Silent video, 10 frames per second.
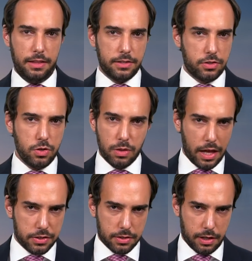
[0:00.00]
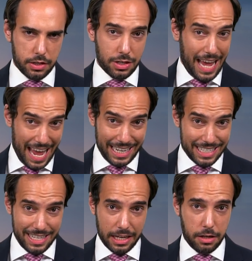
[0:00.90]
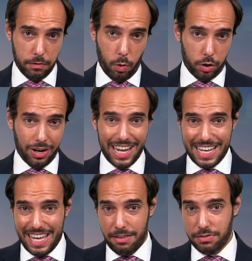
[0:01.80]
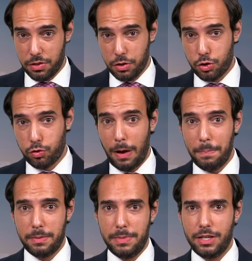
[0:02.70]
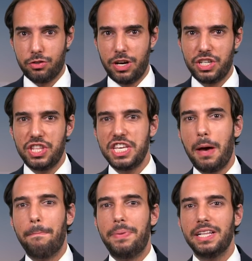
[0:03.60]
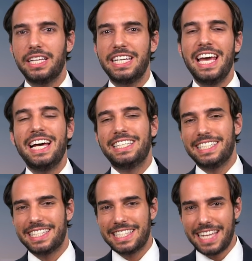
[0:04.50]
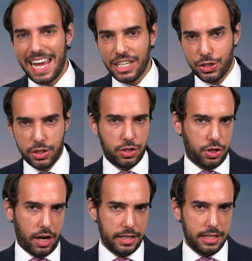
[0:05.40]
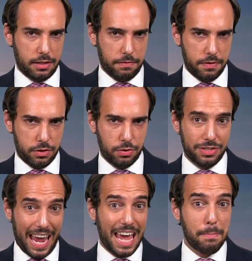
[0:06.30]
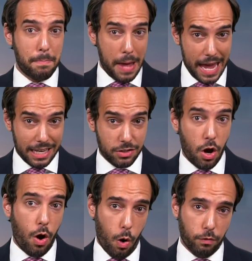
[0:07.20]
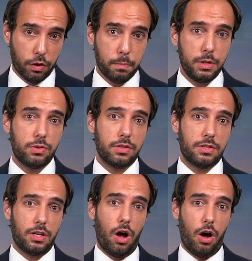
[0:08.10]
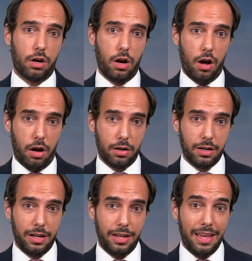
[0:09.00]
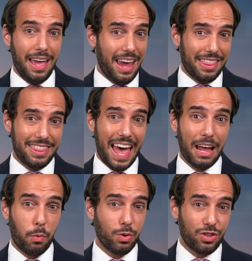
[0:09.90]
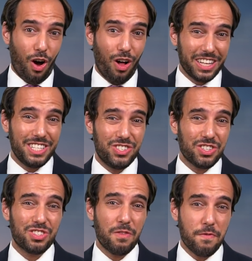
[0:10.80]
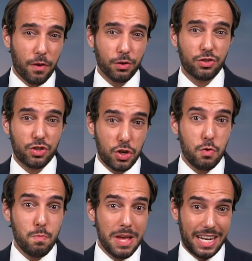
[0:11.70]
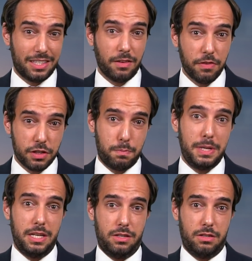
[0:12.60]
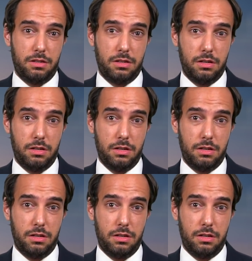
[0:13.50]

This new legislation and executive order gives the Trump administration the ability to sanction Chinese officials and banks over abuses in Hong Kong. And that was all in just the first 2 minutes of the speech.